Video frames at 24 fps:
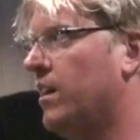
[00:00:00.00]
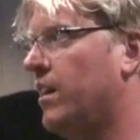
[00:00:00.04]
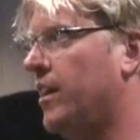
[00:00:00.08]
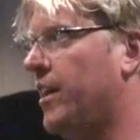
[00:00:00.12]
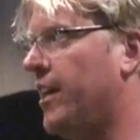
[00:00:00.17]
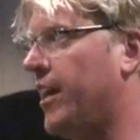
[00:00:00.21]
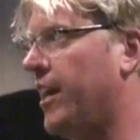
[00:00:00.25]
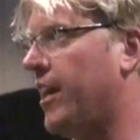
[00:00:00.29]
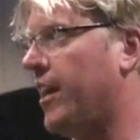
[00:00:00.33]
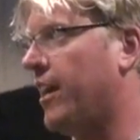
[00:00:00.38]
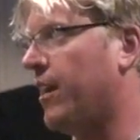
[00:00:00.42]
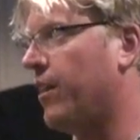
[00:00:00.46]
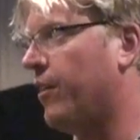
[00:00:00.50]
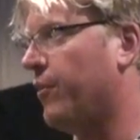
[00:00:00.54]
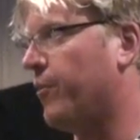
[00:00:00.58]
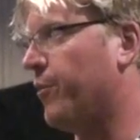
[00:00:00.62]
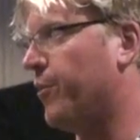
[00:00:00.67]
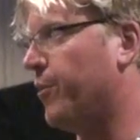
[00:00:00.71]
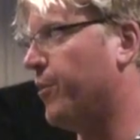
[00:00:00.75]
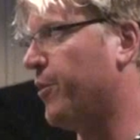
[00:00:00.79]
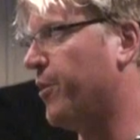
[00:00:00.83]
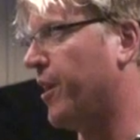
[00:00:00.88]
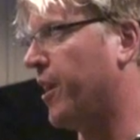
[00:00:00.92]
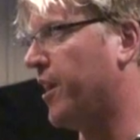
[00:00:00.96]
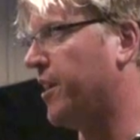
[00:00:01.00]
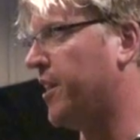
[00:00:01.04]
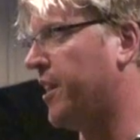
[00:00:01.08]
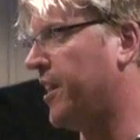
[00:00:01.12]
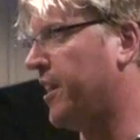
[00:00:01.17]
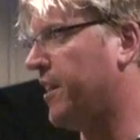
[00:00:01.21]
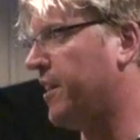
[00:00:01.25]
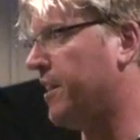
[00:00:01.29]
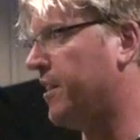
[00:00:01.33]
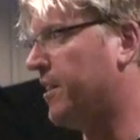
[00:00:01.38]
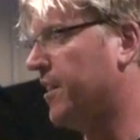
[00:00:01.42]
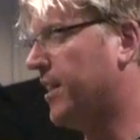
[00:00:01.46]
yeah, we're not
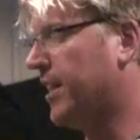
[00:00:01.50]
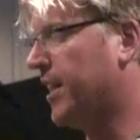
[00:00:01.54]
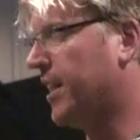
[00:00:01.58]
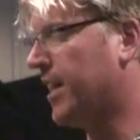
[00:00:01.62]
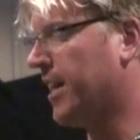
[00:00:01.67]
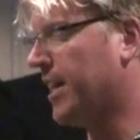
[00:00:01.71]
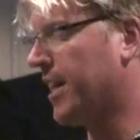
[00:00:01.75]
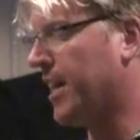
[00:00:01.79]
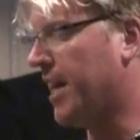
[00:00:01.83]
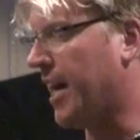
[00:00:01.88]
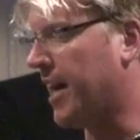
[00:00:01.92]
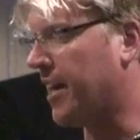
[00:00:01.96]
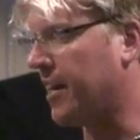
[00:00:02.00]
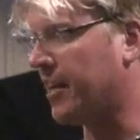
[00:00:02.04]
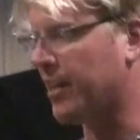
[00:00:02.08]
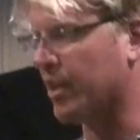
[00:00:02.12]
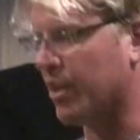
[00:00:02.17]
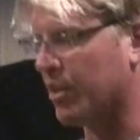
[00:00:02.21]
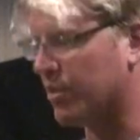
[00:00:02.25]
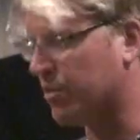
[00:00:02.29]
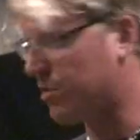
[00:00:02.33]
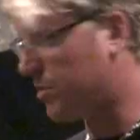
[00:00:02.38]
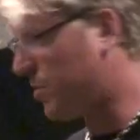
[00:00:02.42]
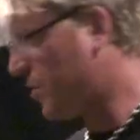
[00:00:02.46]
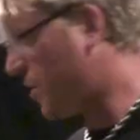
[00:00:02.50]
naked. And he goes,